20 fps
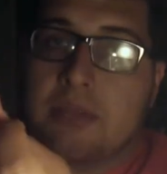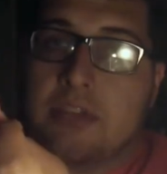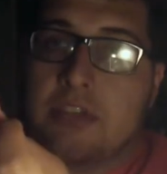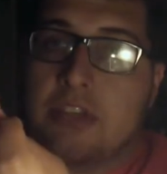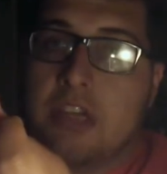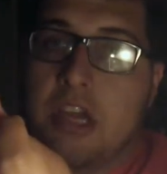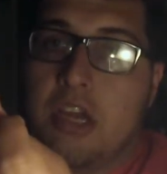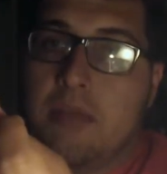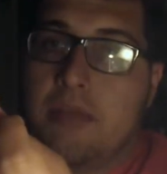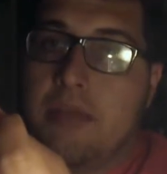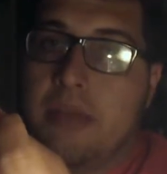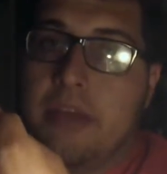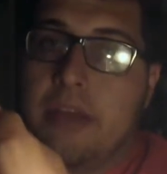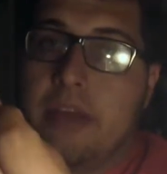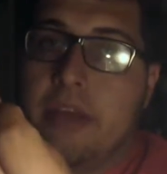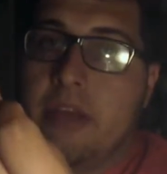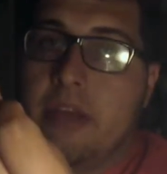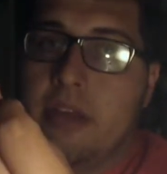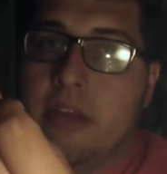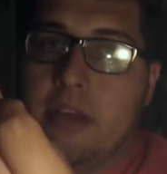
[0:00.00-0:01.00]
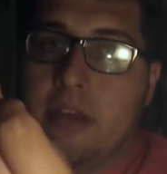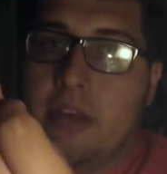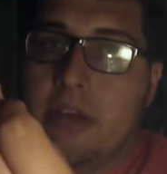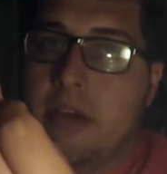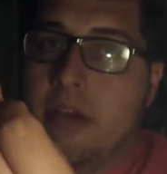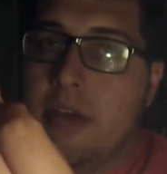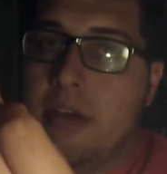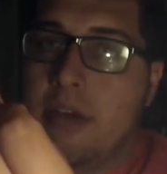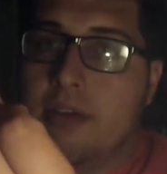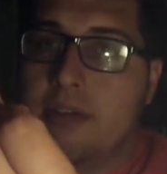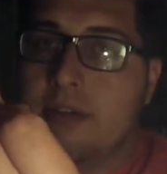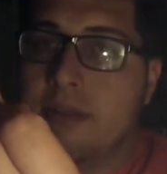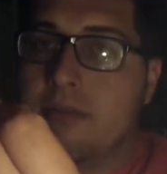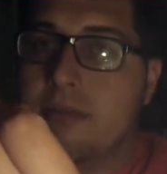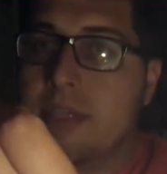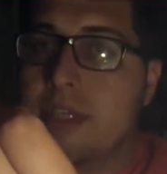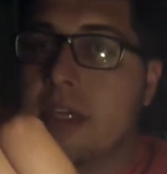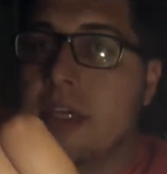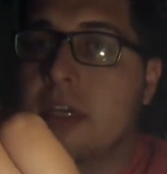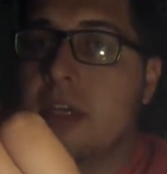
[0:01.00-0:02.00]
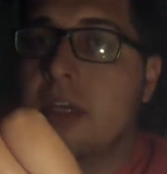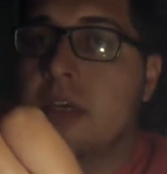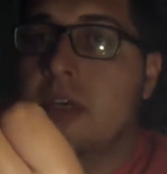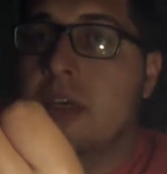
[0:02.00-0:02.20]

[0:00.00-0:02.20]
Shock blade, awesome blade.